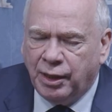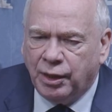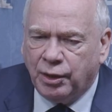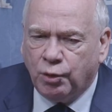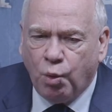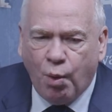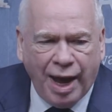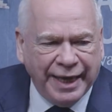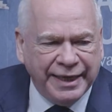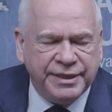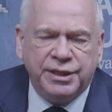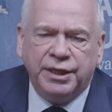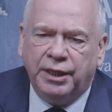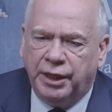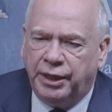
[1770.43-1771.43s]
quite
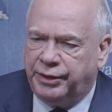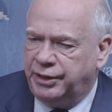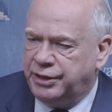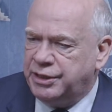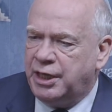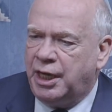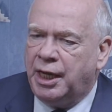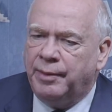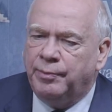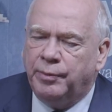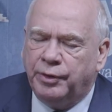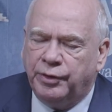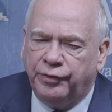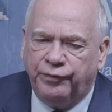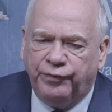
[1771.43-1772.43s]
at the time
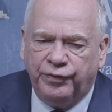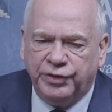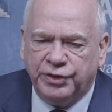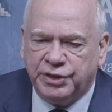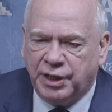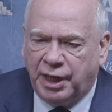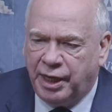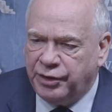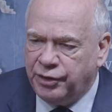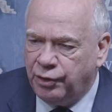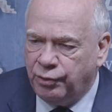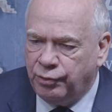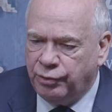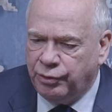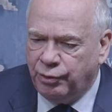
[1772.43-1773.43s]
of Versailles,
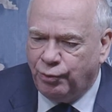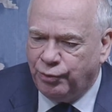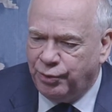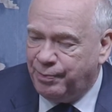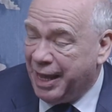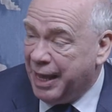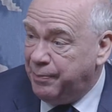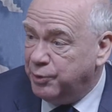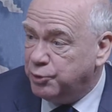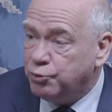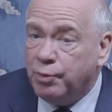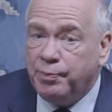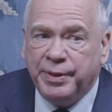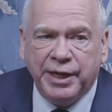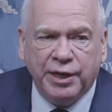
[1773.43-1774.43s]
though, the papers were
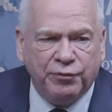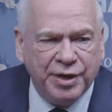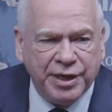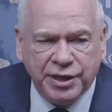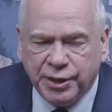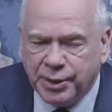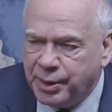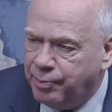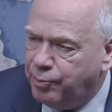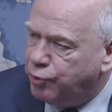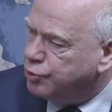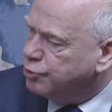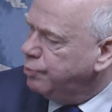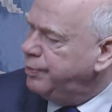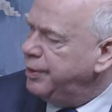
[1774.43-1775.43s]
being written and the
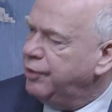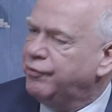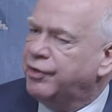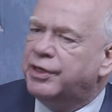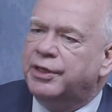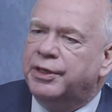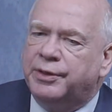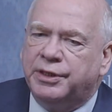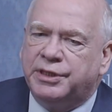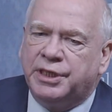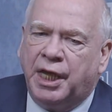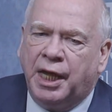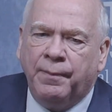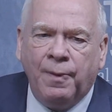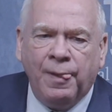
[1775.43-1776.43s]
books were being written at the
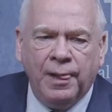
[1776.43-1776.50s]
time,